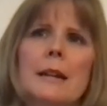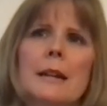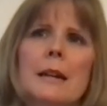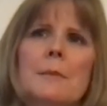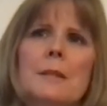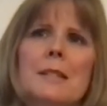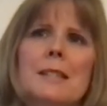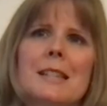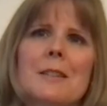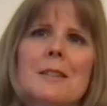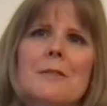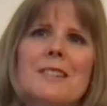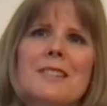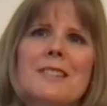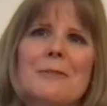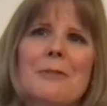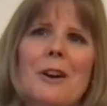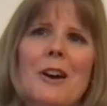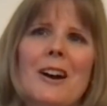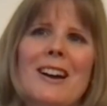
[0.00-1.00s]
a series
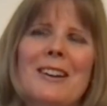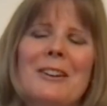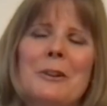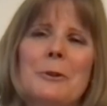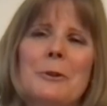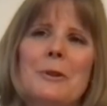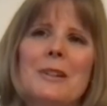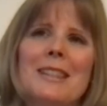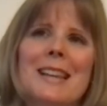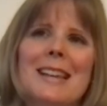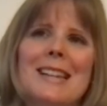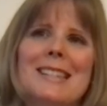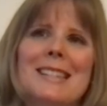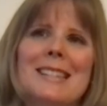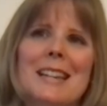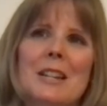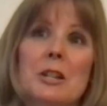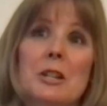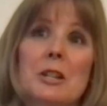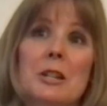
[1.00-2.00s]
of haiku in that
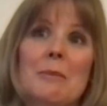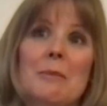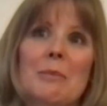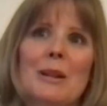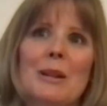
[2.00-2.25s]
section,